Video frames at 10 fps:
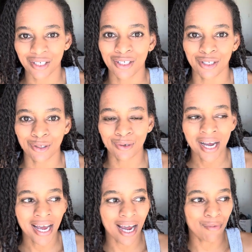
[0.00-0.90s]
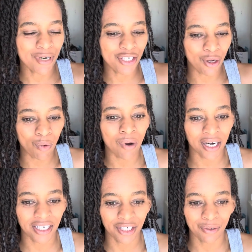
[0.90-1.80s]
to do and we don't want
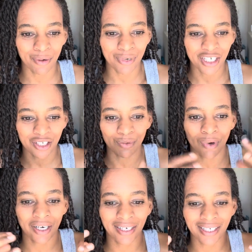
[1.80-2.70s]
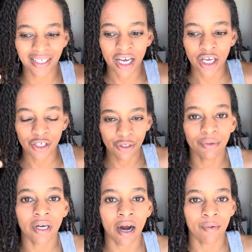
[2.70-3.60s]
to do it. We just want to just do
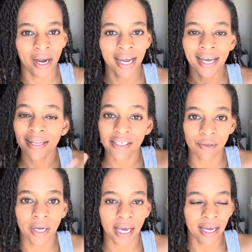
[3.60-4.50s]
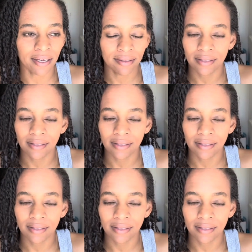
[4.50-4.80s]
it our way, and that's okay.